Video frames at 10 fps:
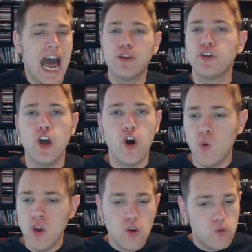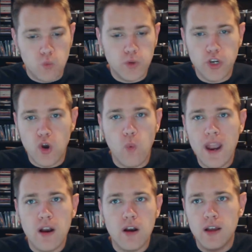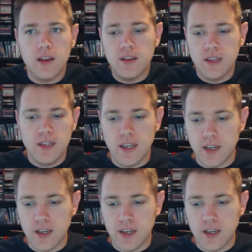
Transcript: I don't know, you know, where